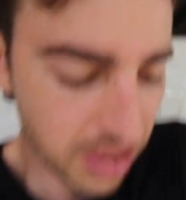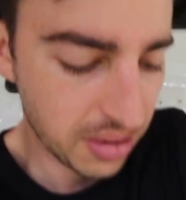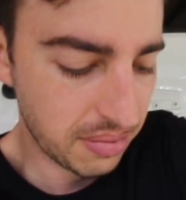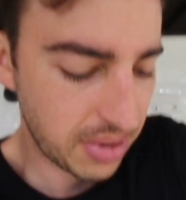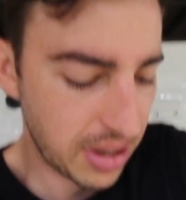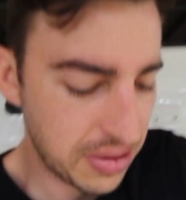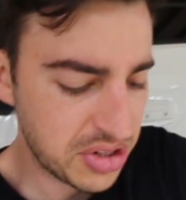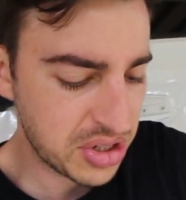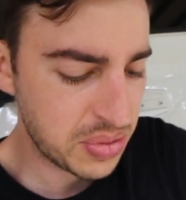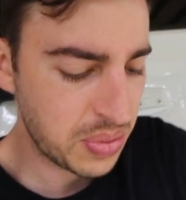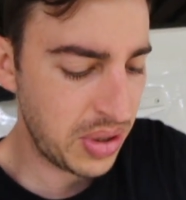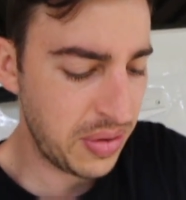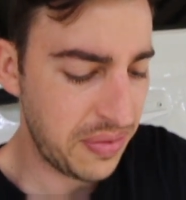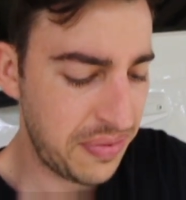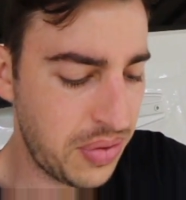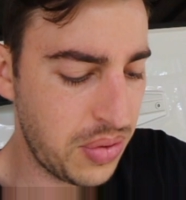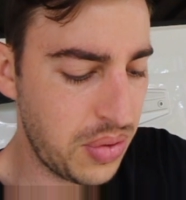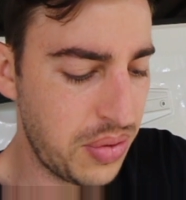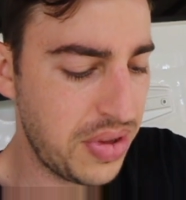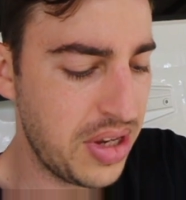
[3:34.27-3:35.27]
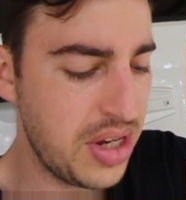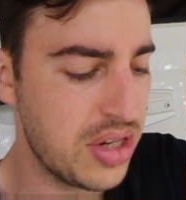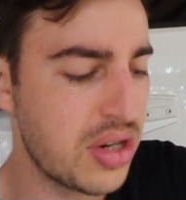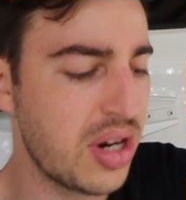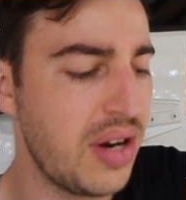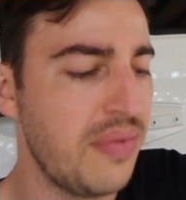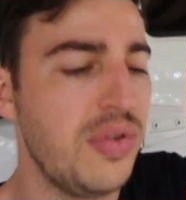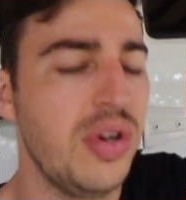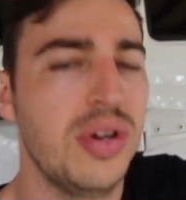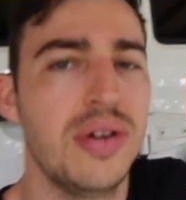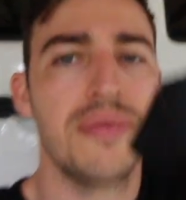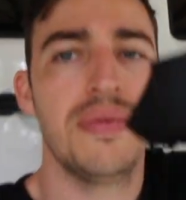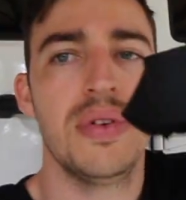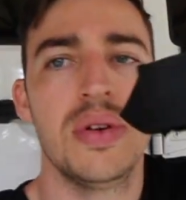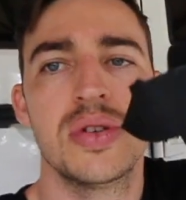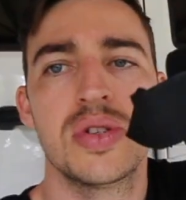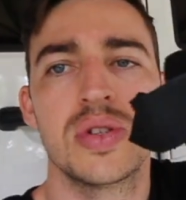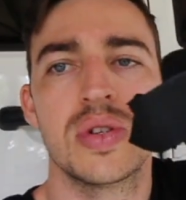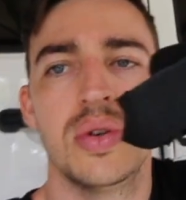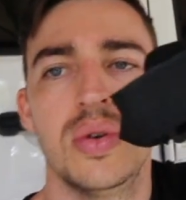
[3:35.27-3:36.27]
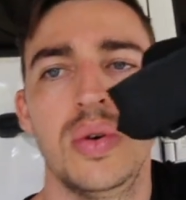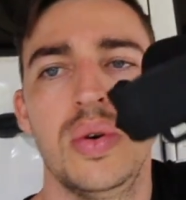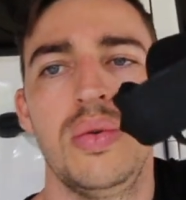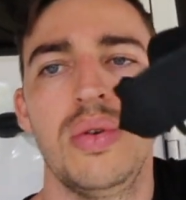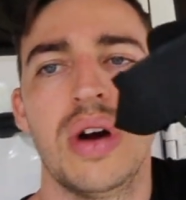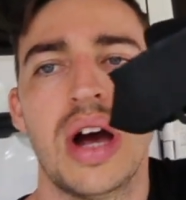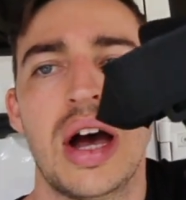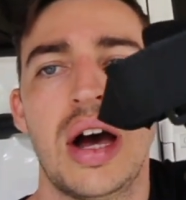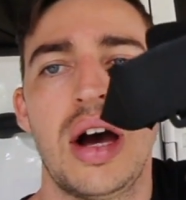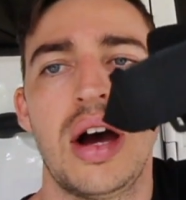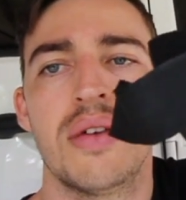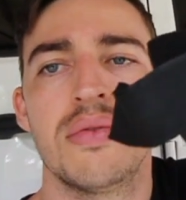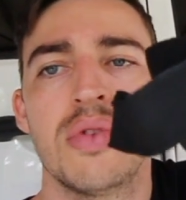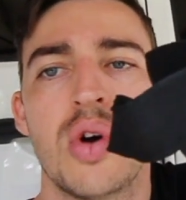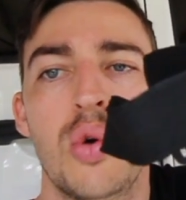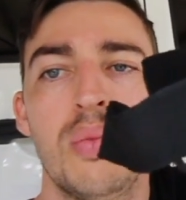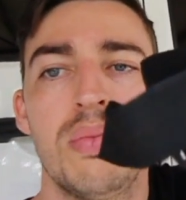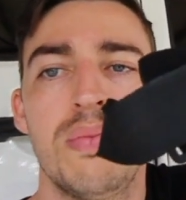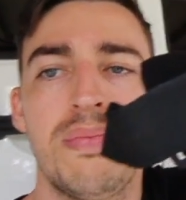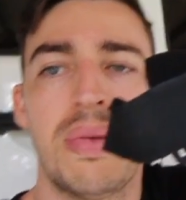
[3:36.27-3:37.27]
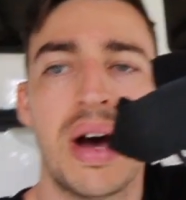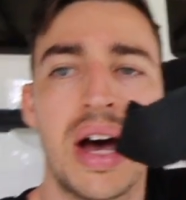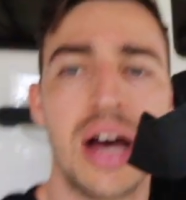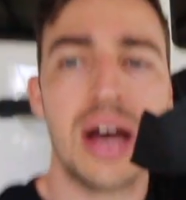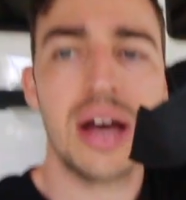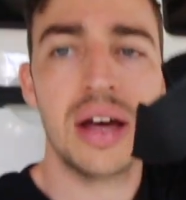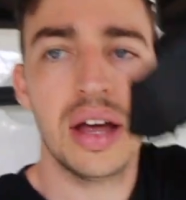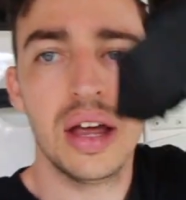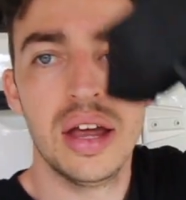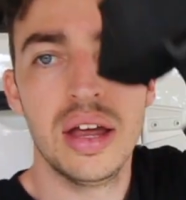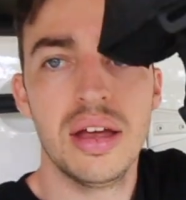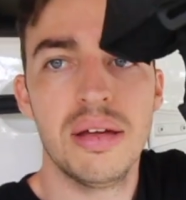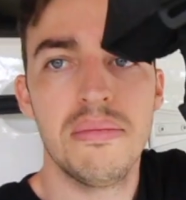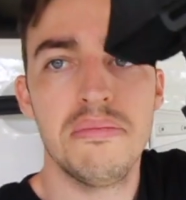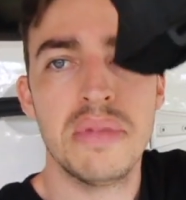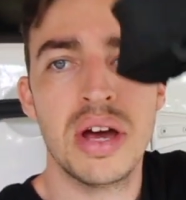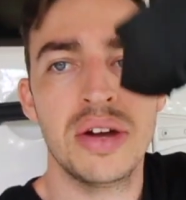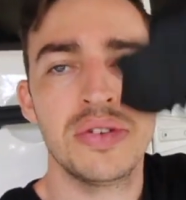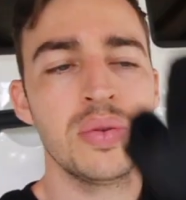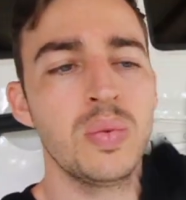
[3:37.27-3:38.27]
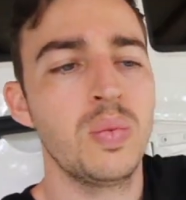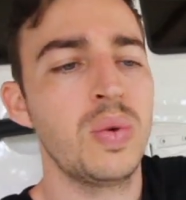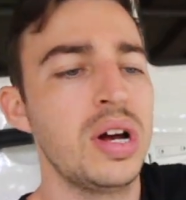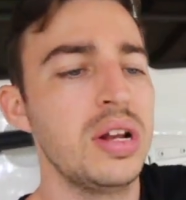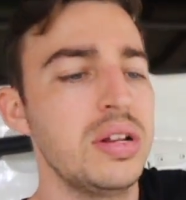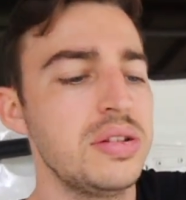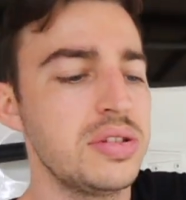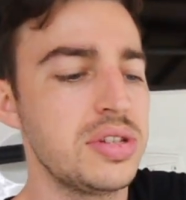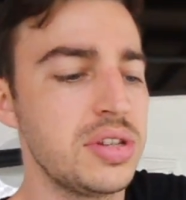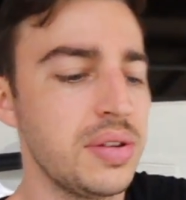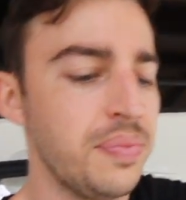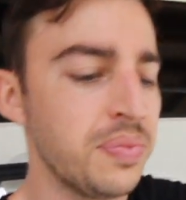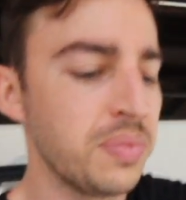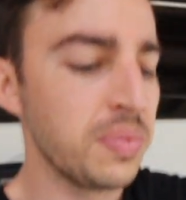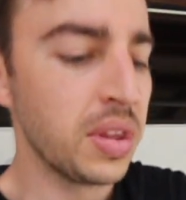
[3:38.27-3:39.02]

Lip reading: But I just went for these kind of universal roll bar mounted ones.